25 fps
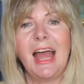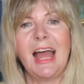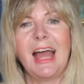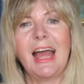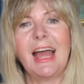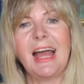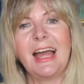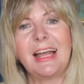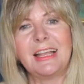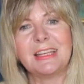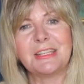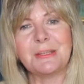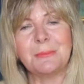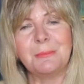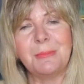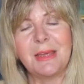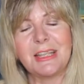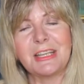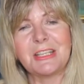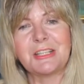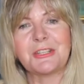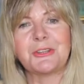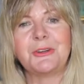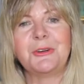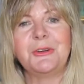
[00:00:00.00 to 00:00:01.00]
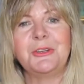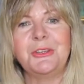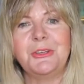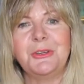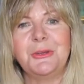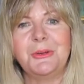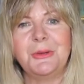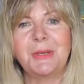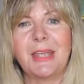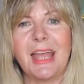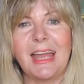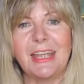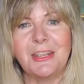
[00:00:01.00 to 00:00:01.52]
and make sure
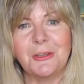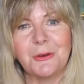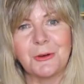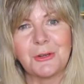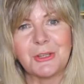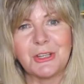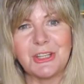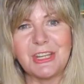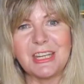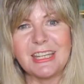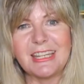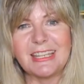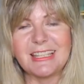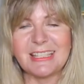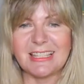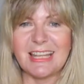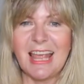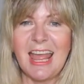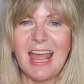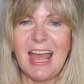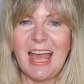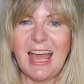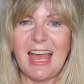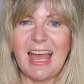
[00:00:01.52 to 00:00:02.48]
you get your goodies,